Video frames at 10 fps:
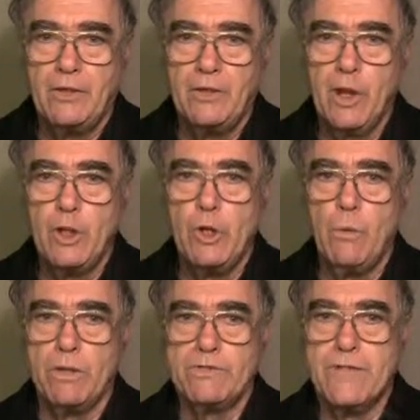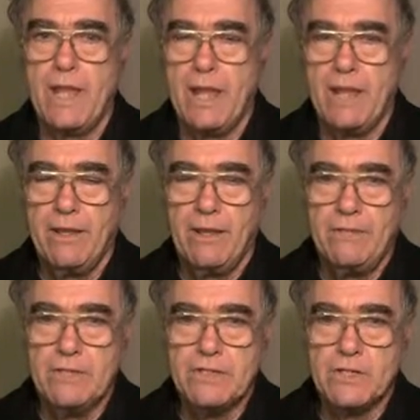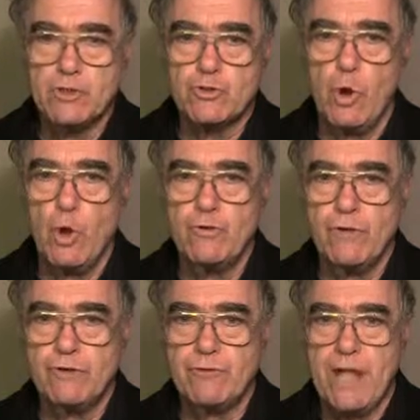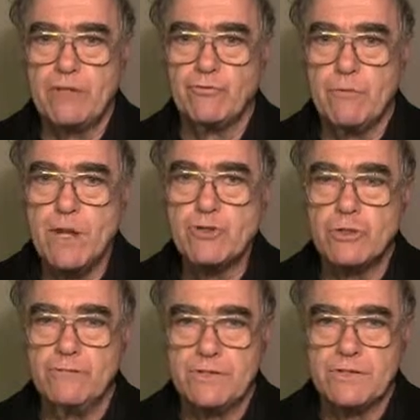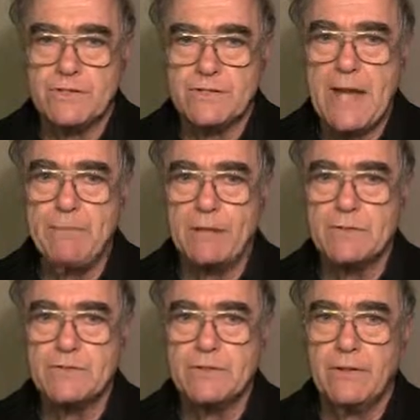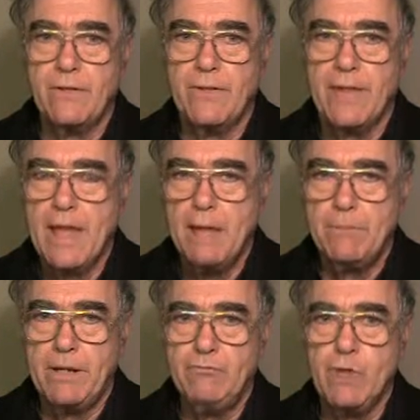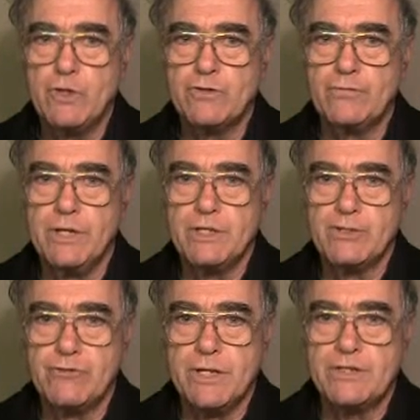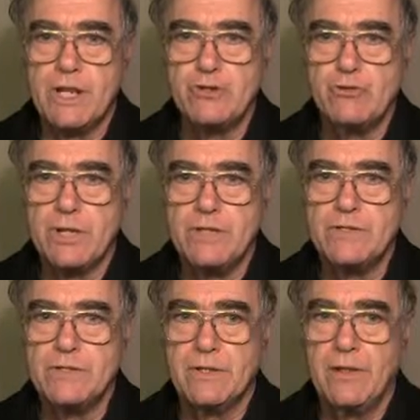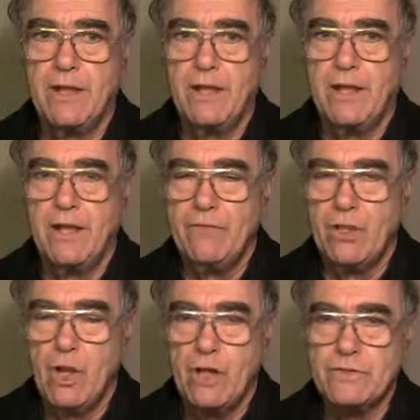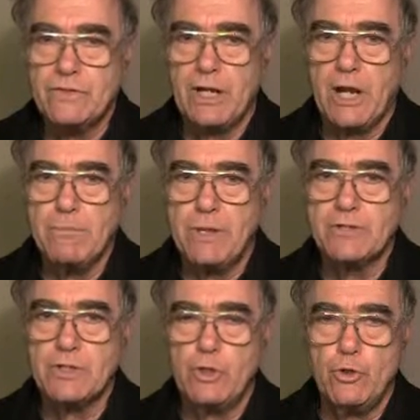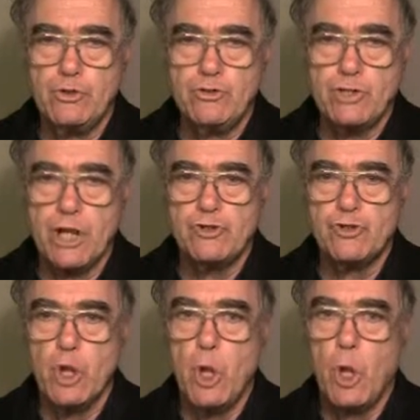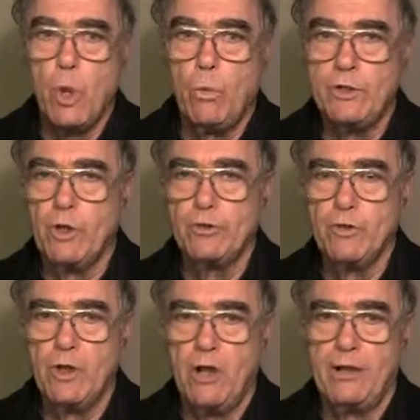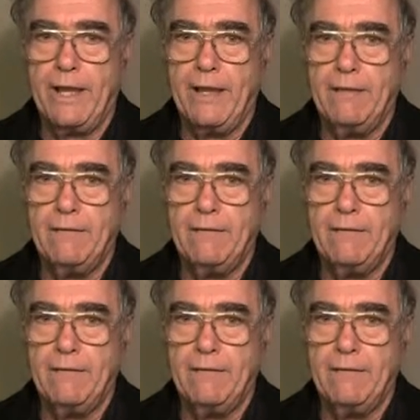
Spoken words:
Not only was there this extraordinary transformation of his disciples, but in those first 3 centuries, the constantly persecuted church went on to conquer.